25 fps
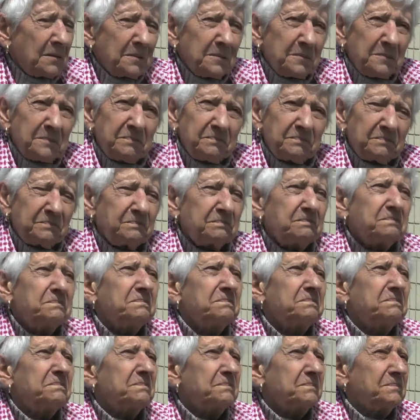Another one,
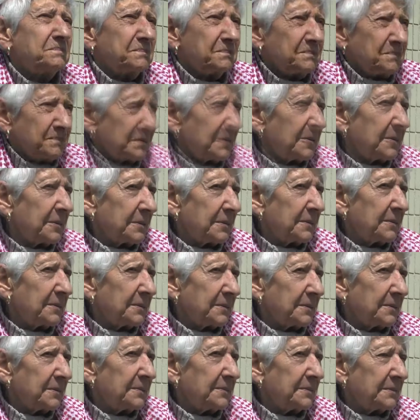there does
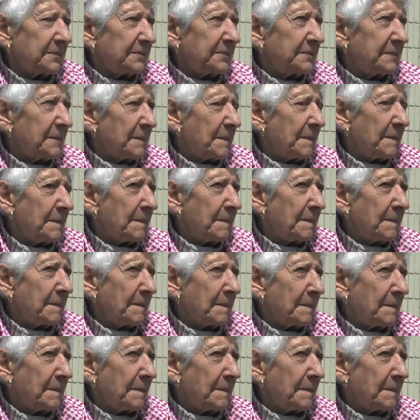seem to be a